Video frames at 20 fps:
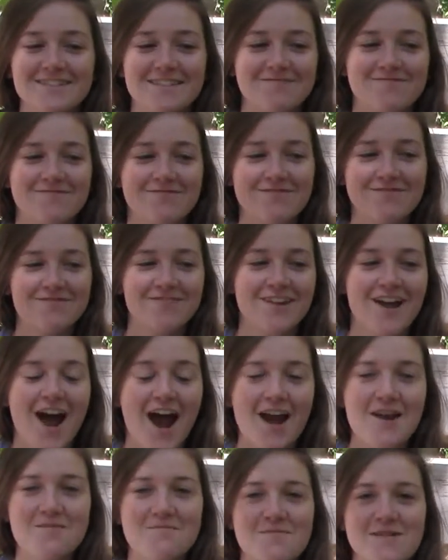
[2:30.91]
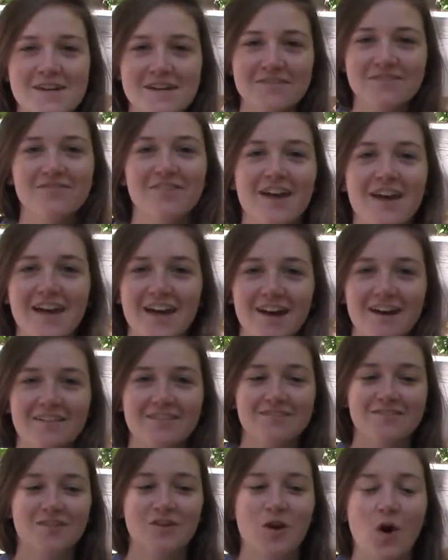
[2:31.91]
I'm not a big fan
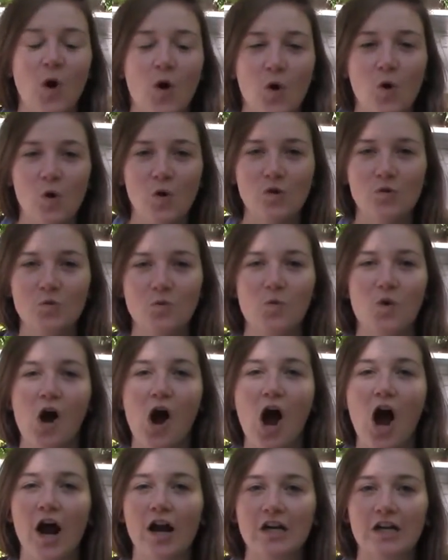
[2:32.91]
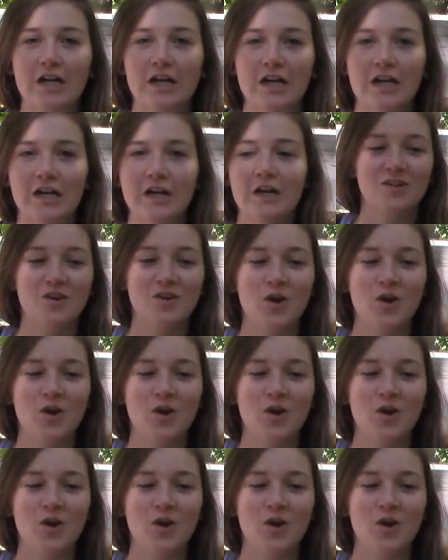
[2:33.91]
of cold water.